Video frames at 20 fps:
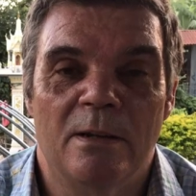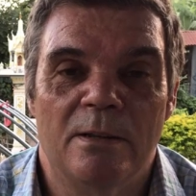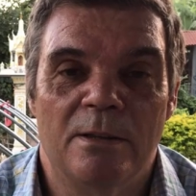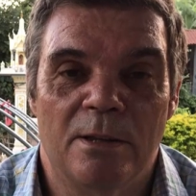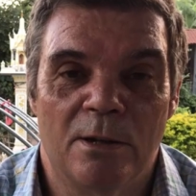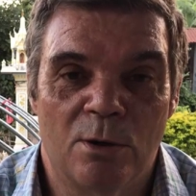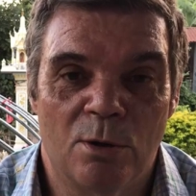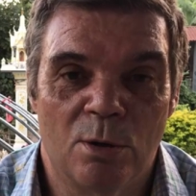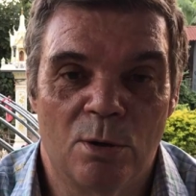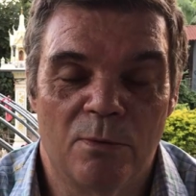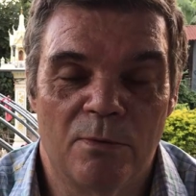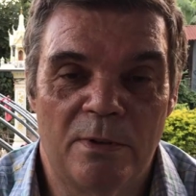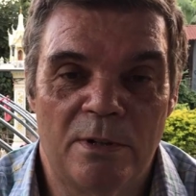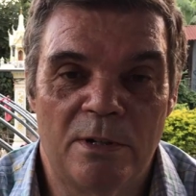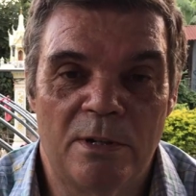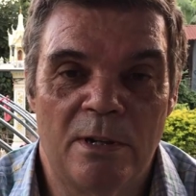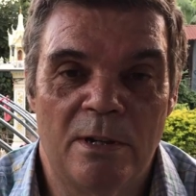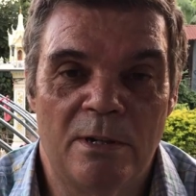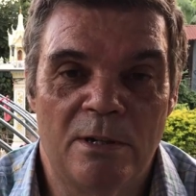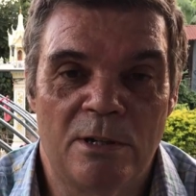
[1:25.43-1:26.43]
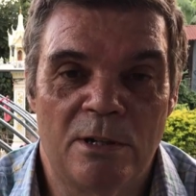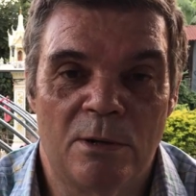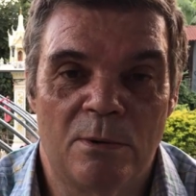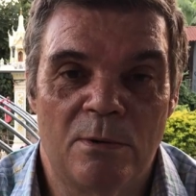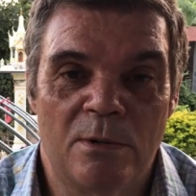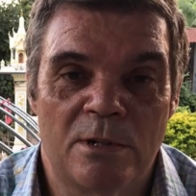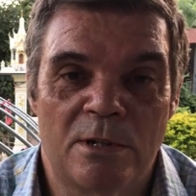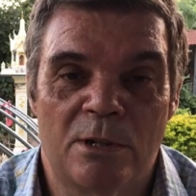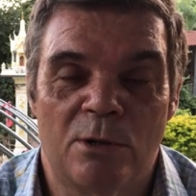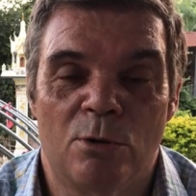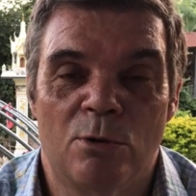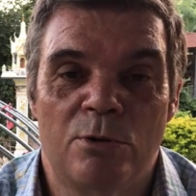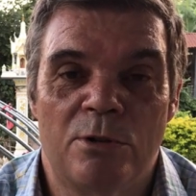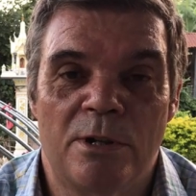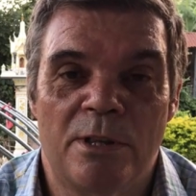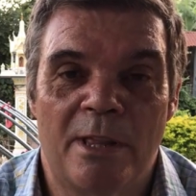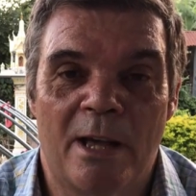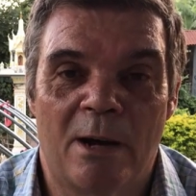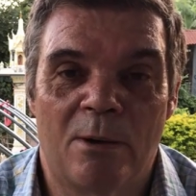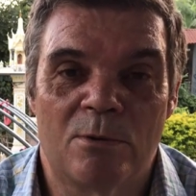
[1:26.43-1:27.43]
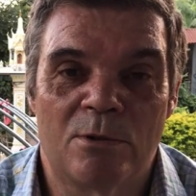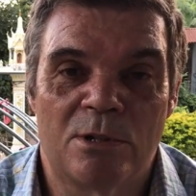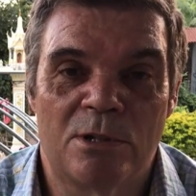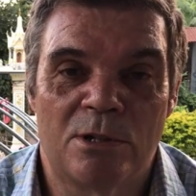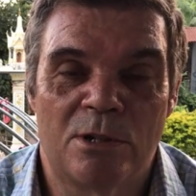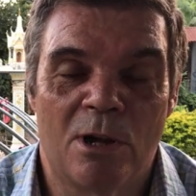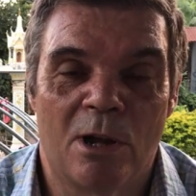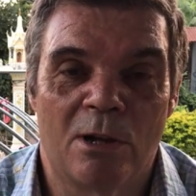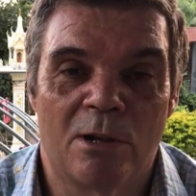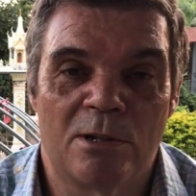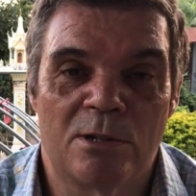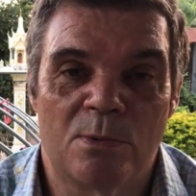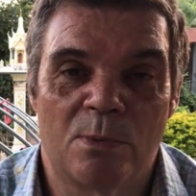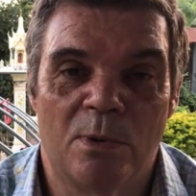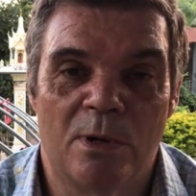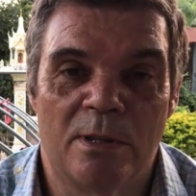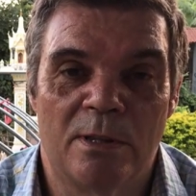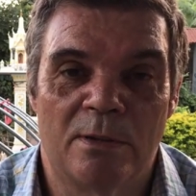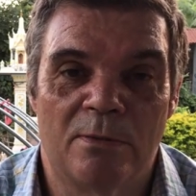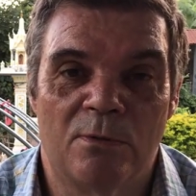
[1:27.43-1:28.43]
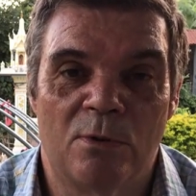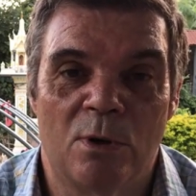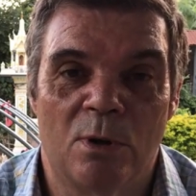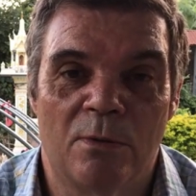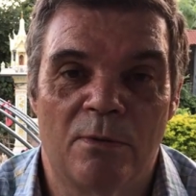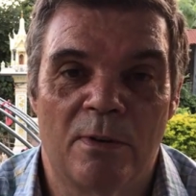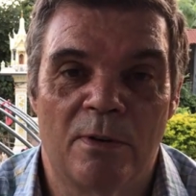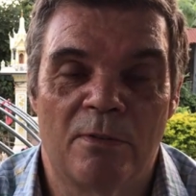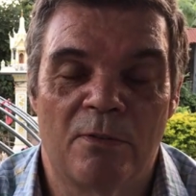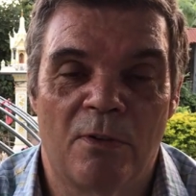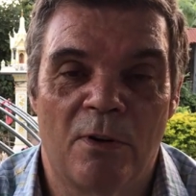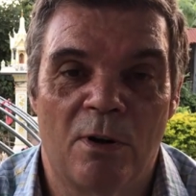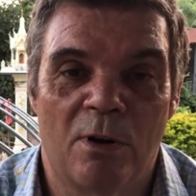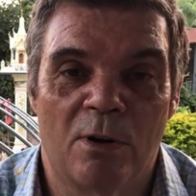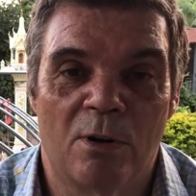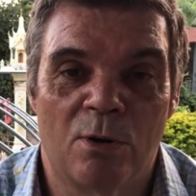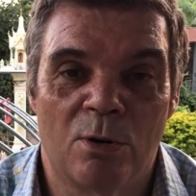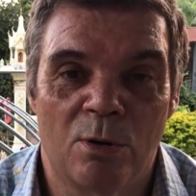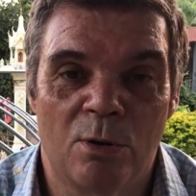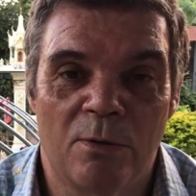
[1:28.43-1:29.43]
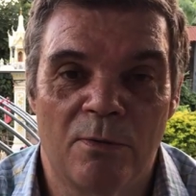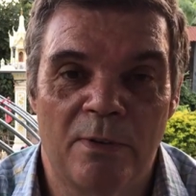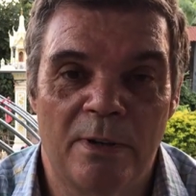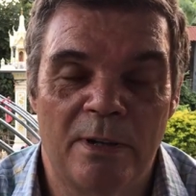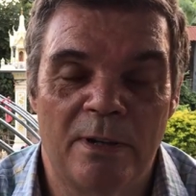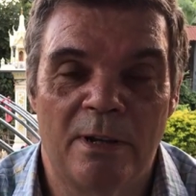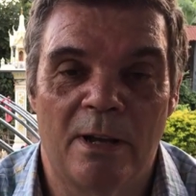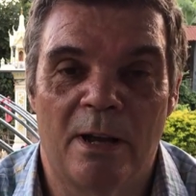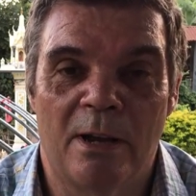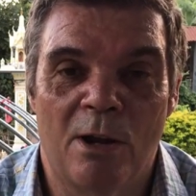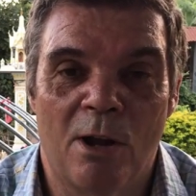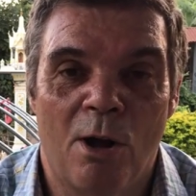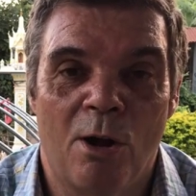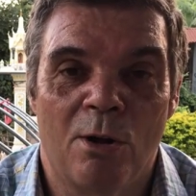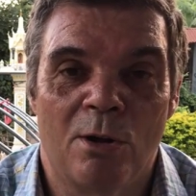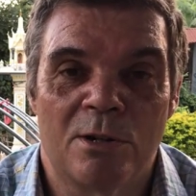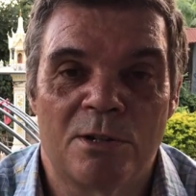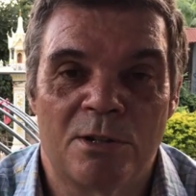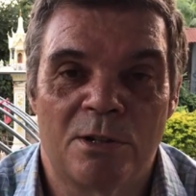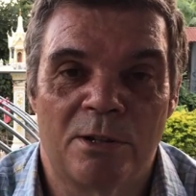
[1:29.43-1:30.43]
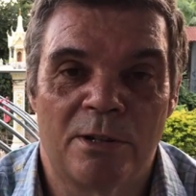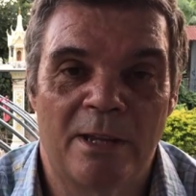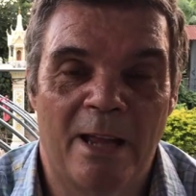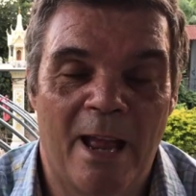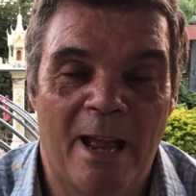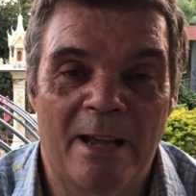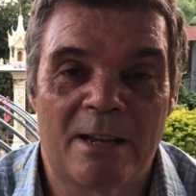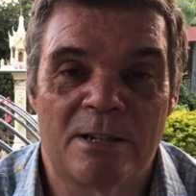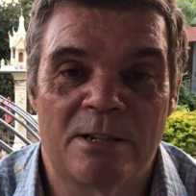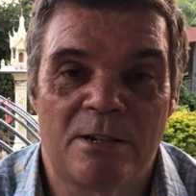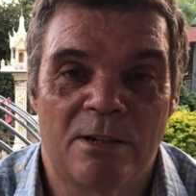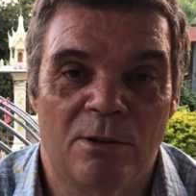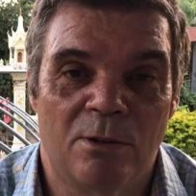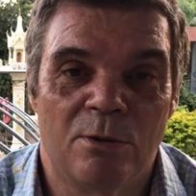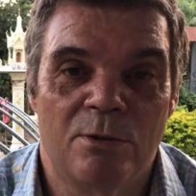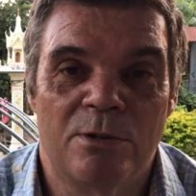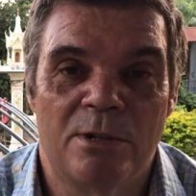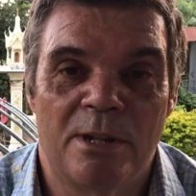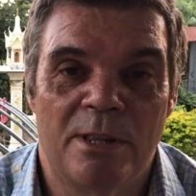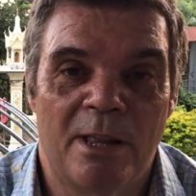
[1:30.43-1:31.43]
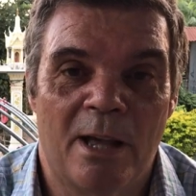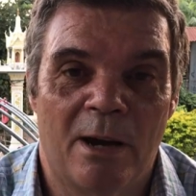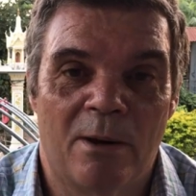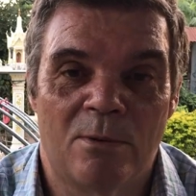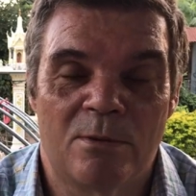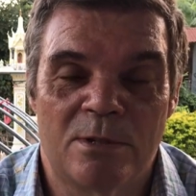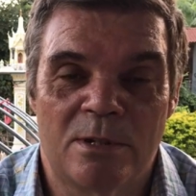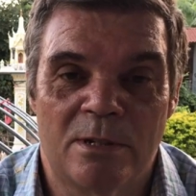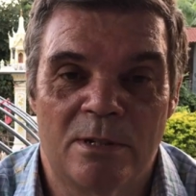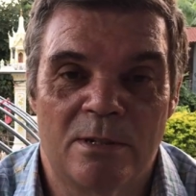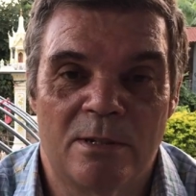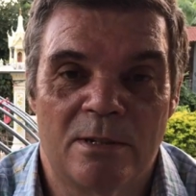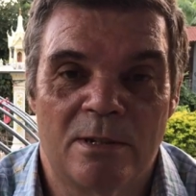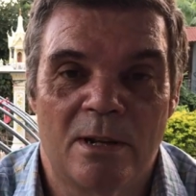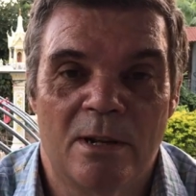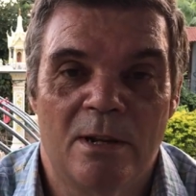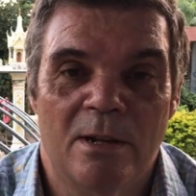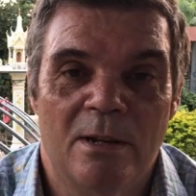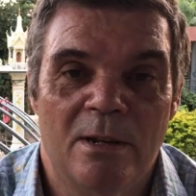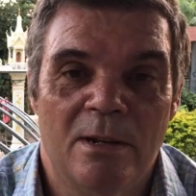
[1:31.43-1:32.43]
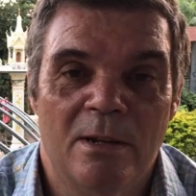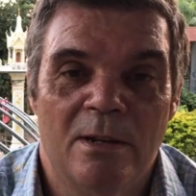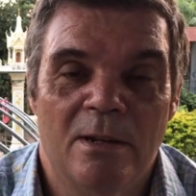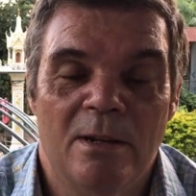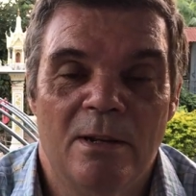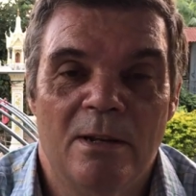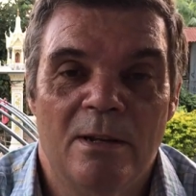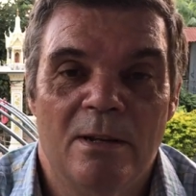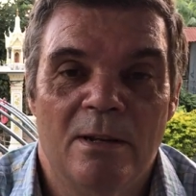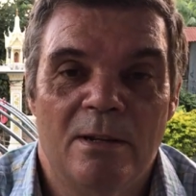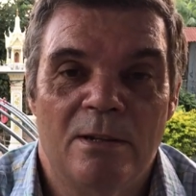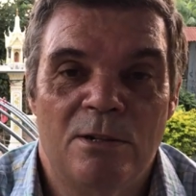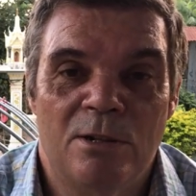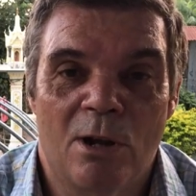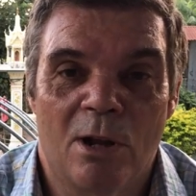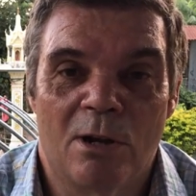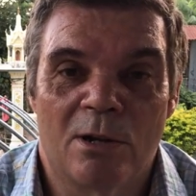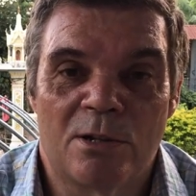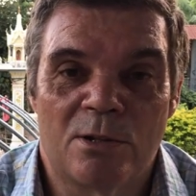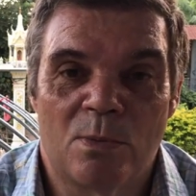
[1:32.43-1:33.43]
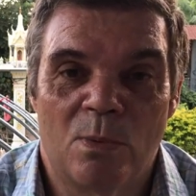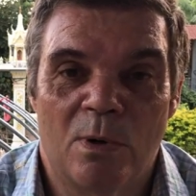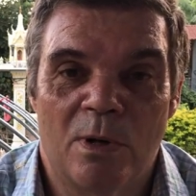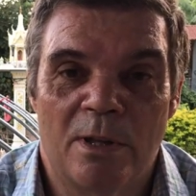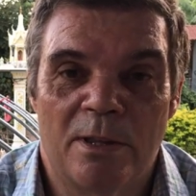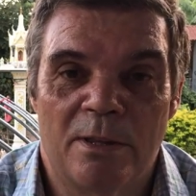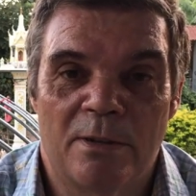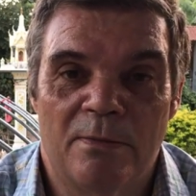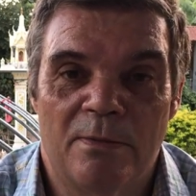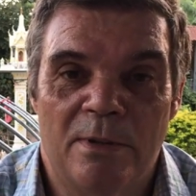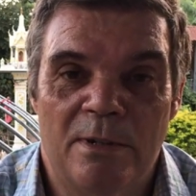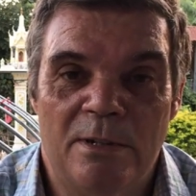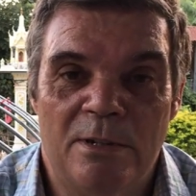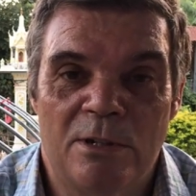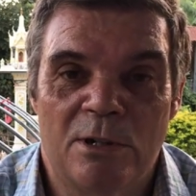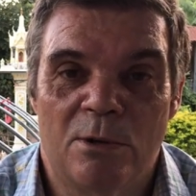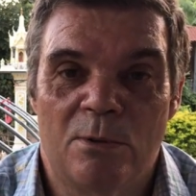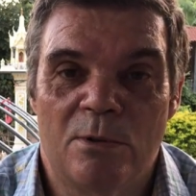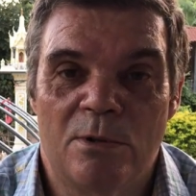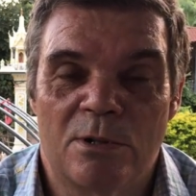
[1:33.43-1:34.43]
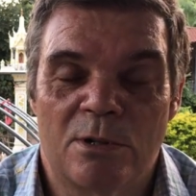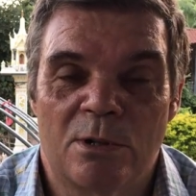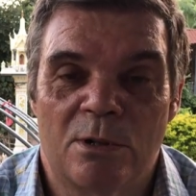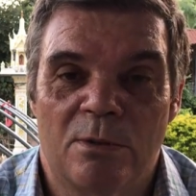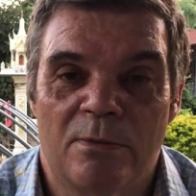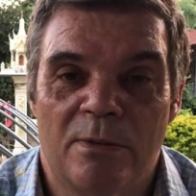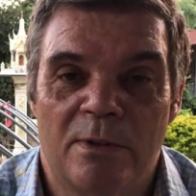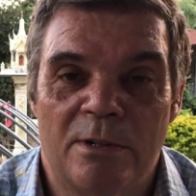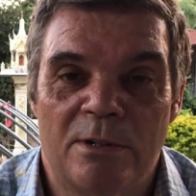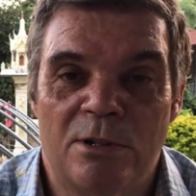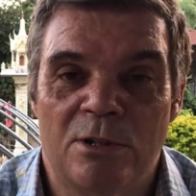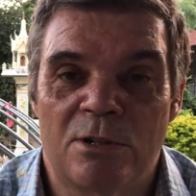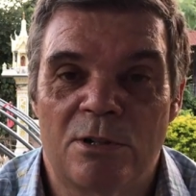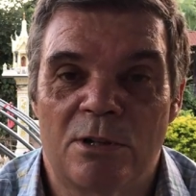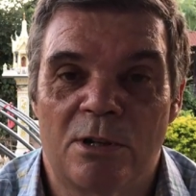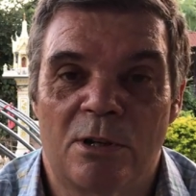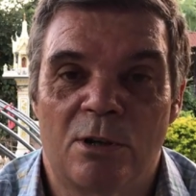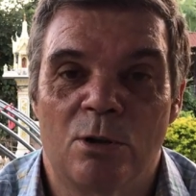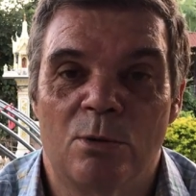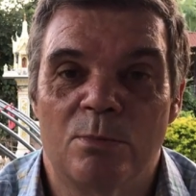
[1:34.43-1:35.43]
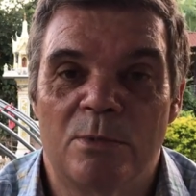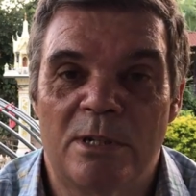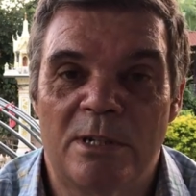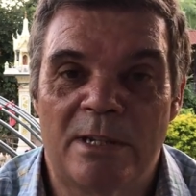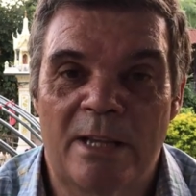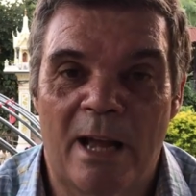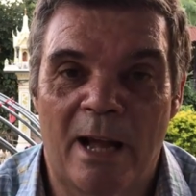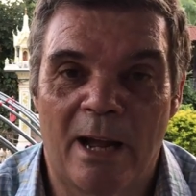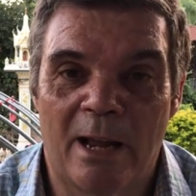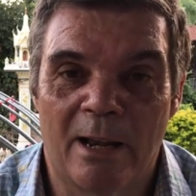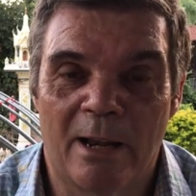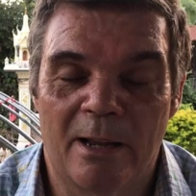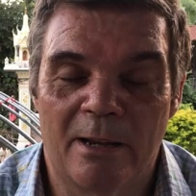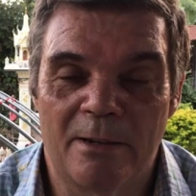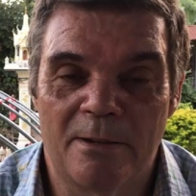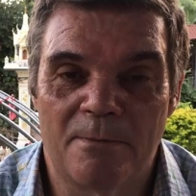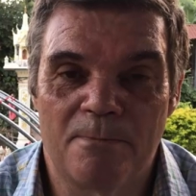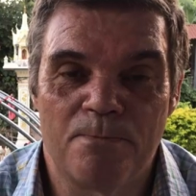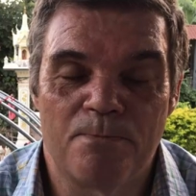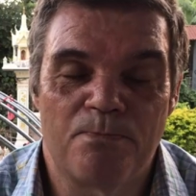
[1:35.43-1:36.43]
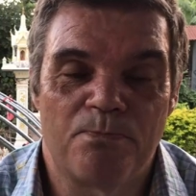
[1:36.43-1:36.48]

the COVID insurance, $100,000 worth of cover for COVID, and also the extra $100,000 worth of insurance cover just to come to Thailand.